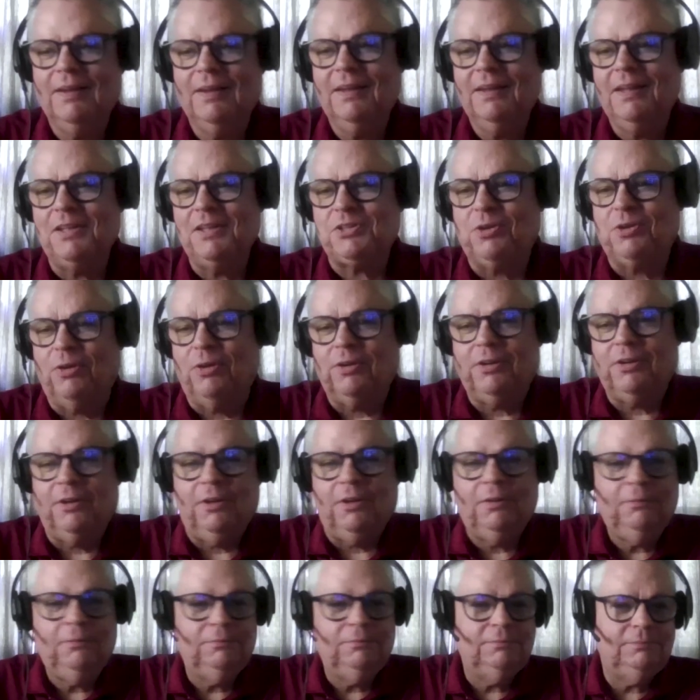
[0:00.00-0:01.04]
It's going good.
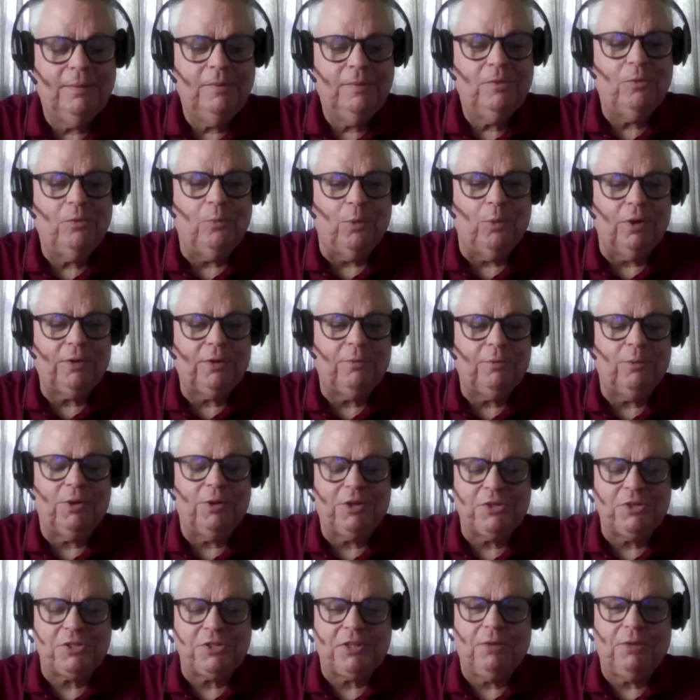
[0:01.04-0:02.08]
Work
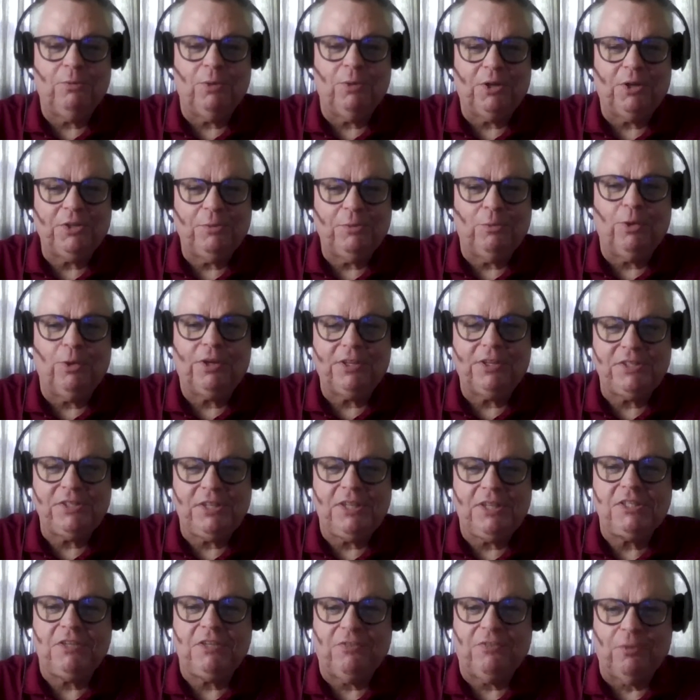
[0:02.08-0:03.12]
is
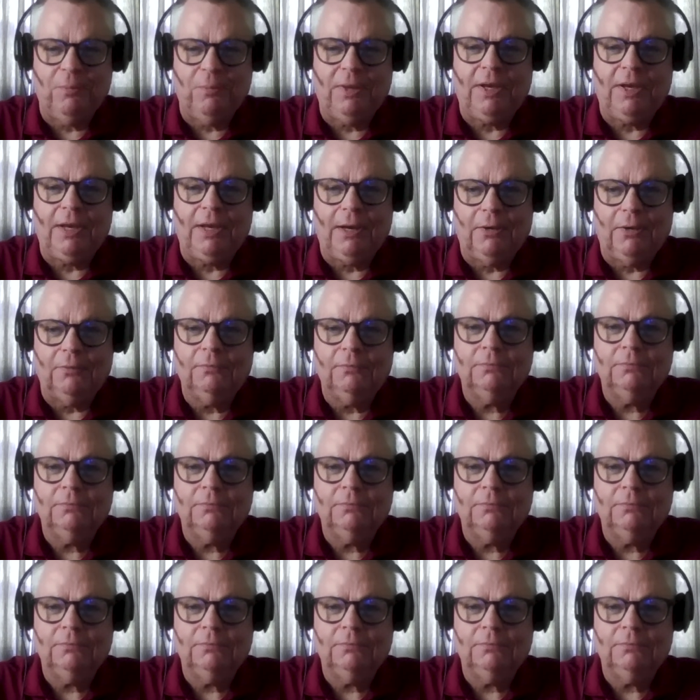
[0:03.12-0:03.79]
easy for me now.